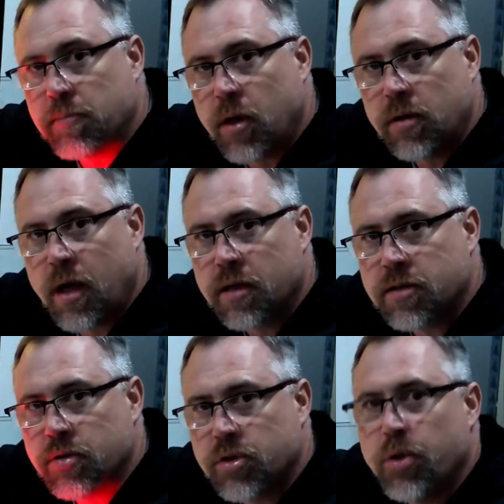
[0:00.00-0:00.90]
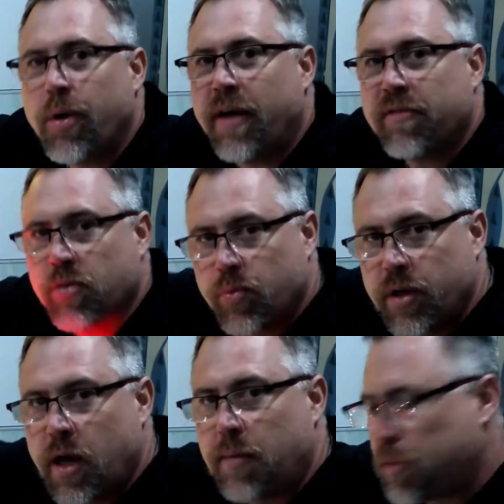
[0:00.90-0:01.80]
ball lock too. So you have
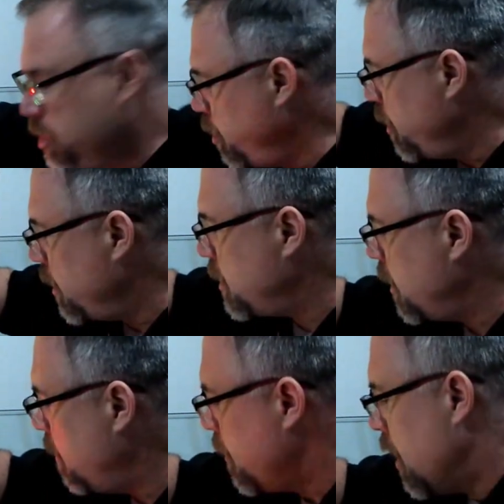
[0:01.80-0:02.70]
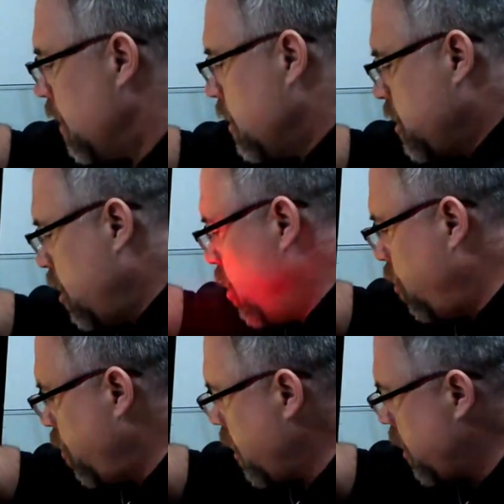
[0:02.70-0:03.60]
3 opportunities here. So
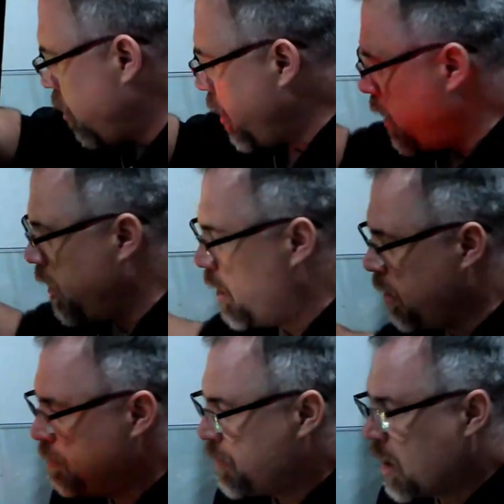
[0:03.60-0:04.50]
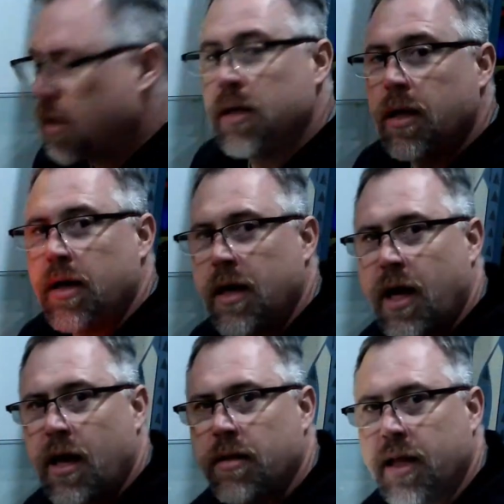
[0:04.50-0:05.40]
we're going to go ahead here.
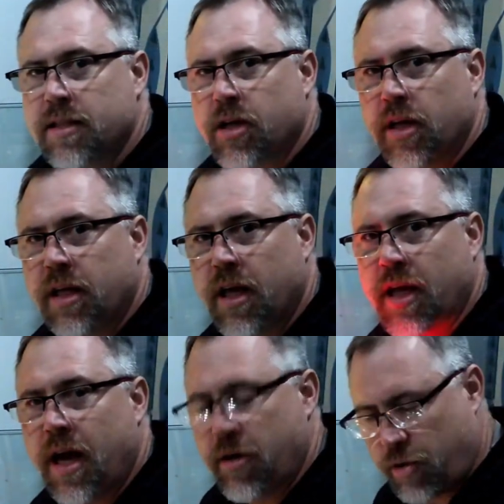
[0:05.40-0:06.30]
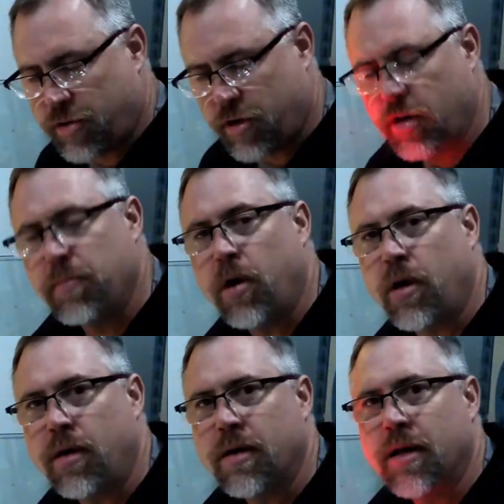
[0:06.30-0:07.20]
Now that's going to kick out your 3rd
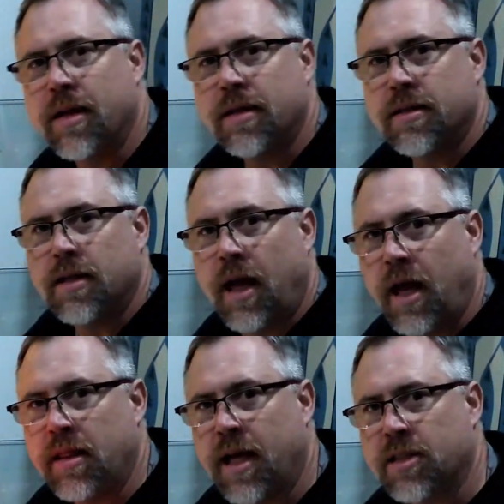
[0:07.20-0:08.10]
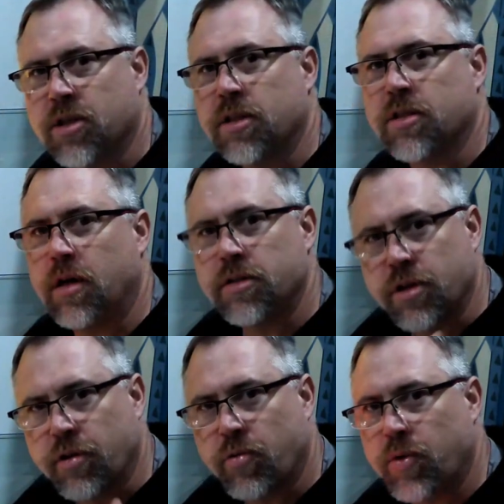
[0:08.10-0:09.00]
ball, and that's going to start
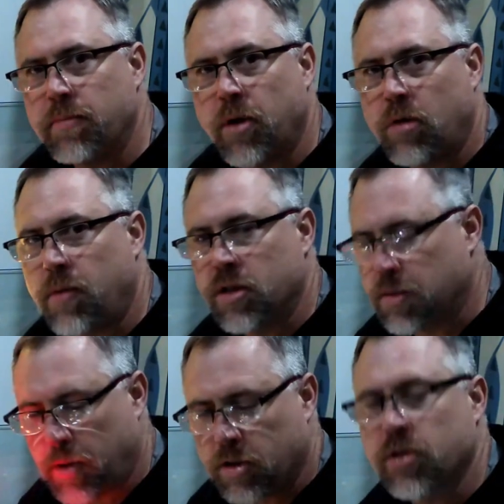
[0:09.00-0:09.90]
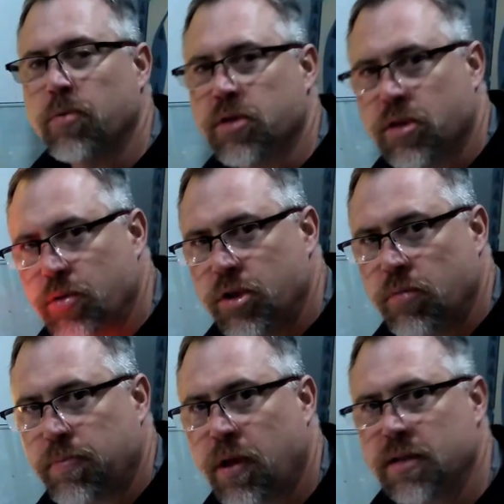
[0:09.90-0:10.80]
your 3-ball multi-ball. So as soon as you
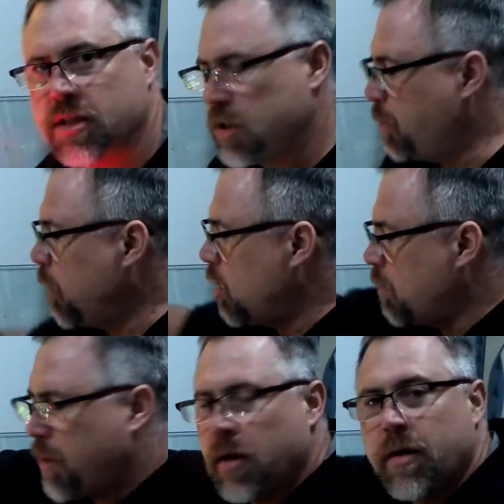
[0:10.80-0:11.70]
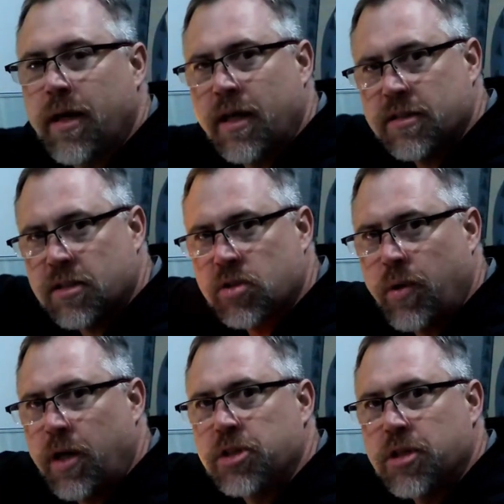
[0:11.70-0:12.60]
plunge this ball up here and it hits a
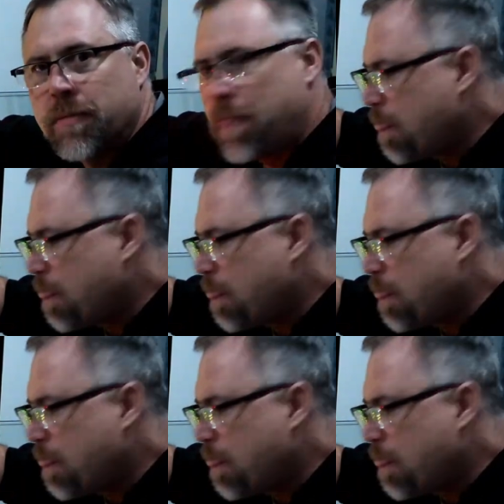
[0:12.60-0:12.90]
switch,